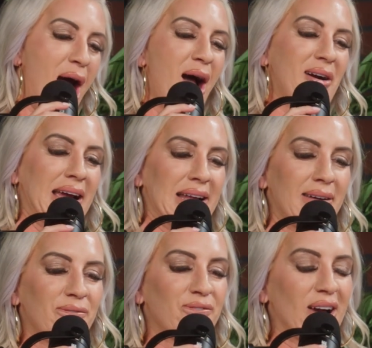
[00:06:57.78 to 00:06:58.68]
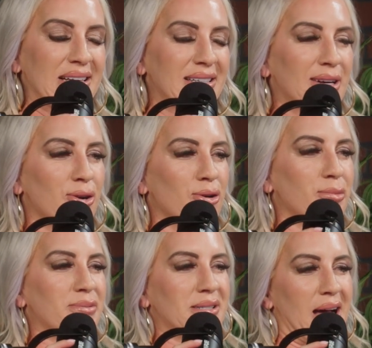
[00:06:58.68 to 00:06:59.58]
All right. Friend
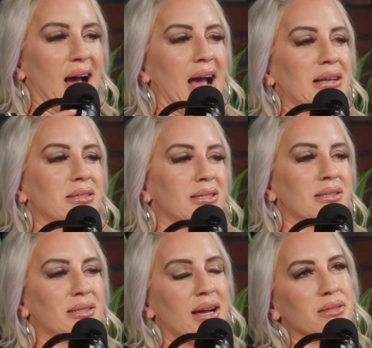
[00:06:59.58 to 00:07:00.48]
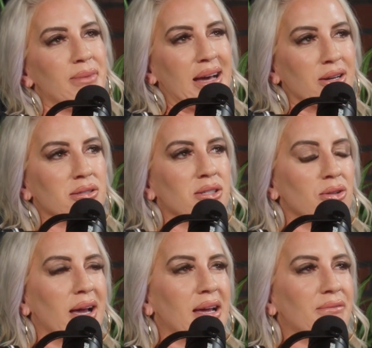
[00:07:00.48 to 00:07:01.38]
group size. Does size matter? So
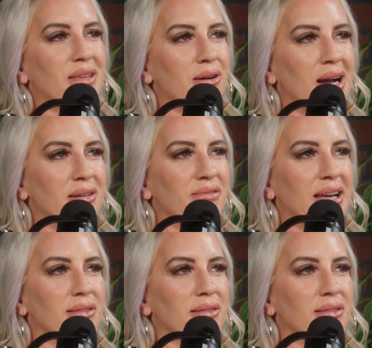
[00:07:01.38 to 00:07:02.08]
like if they're kind of like